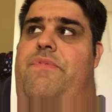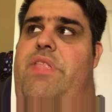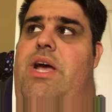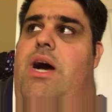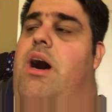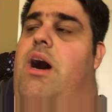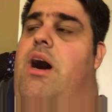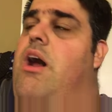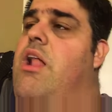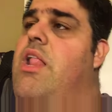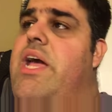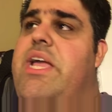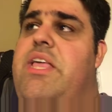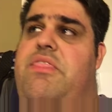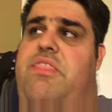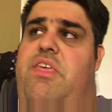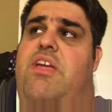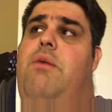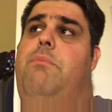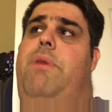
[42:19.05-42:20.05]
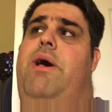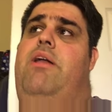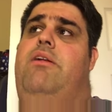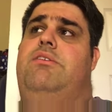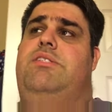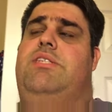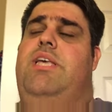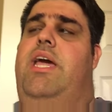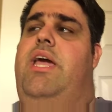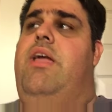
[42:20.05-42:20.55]
And
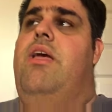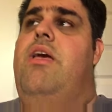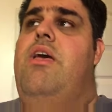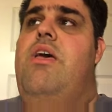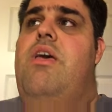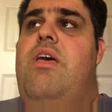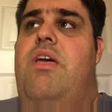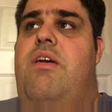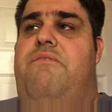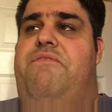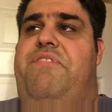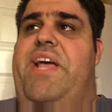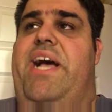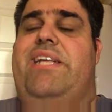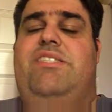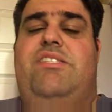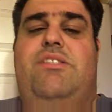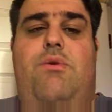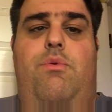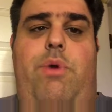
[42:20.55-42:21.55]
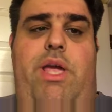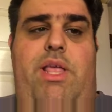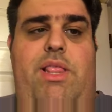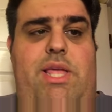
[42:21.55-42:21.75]
all I could think about is like,